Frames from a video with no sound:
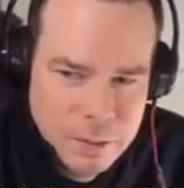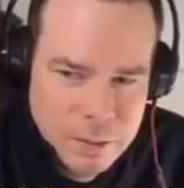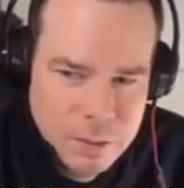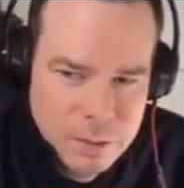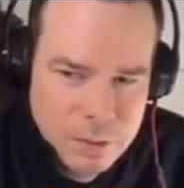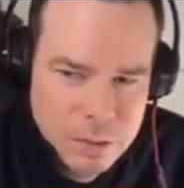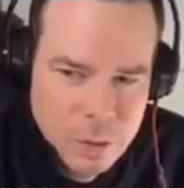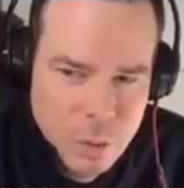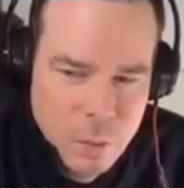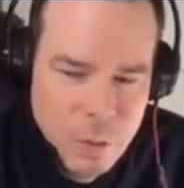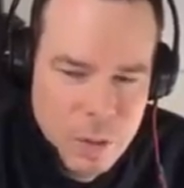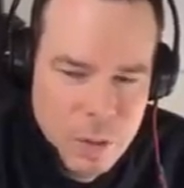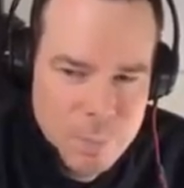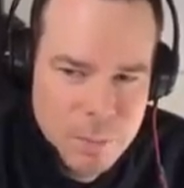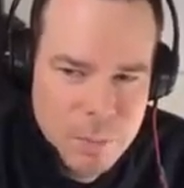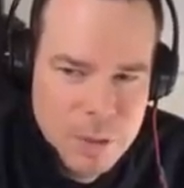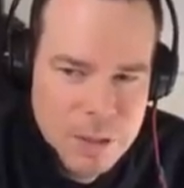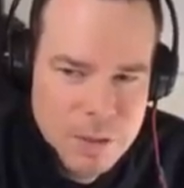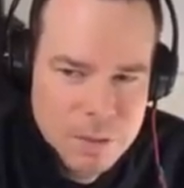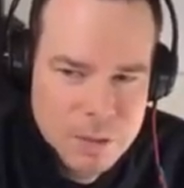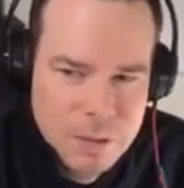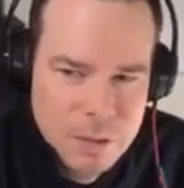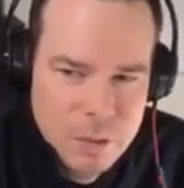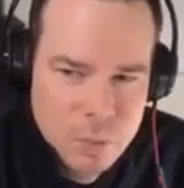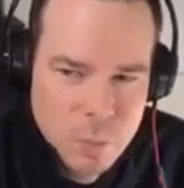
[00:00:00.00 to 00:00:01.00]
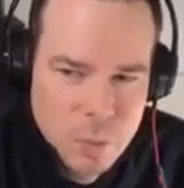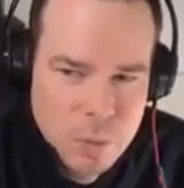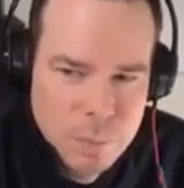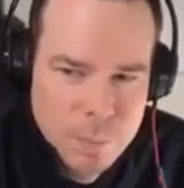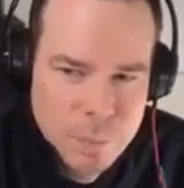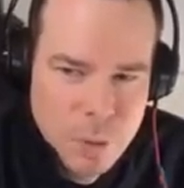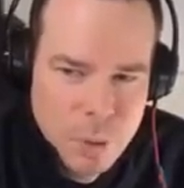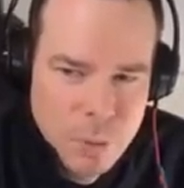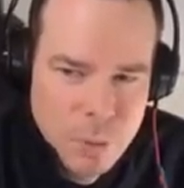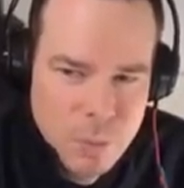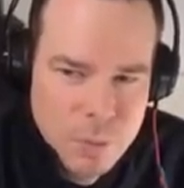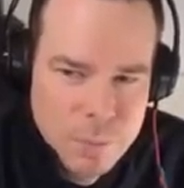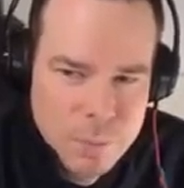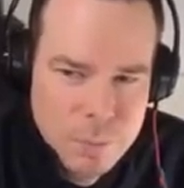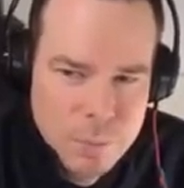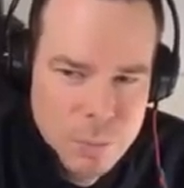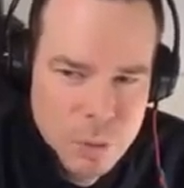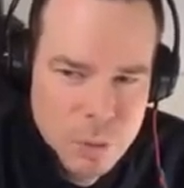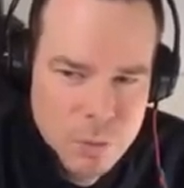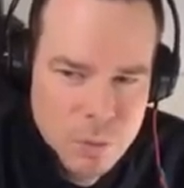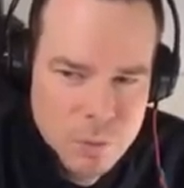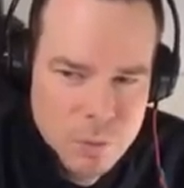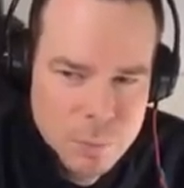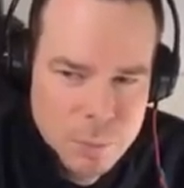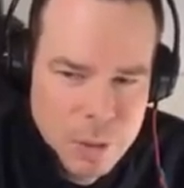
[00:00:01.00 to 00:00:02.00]
So what pieces were both
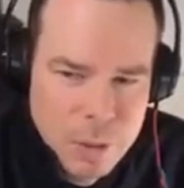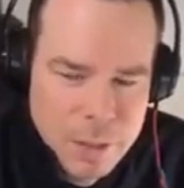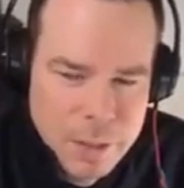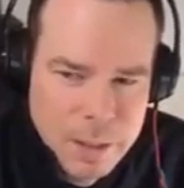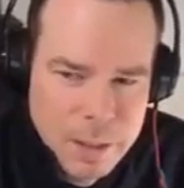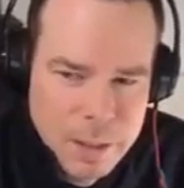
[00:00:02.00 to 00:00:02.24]
moved by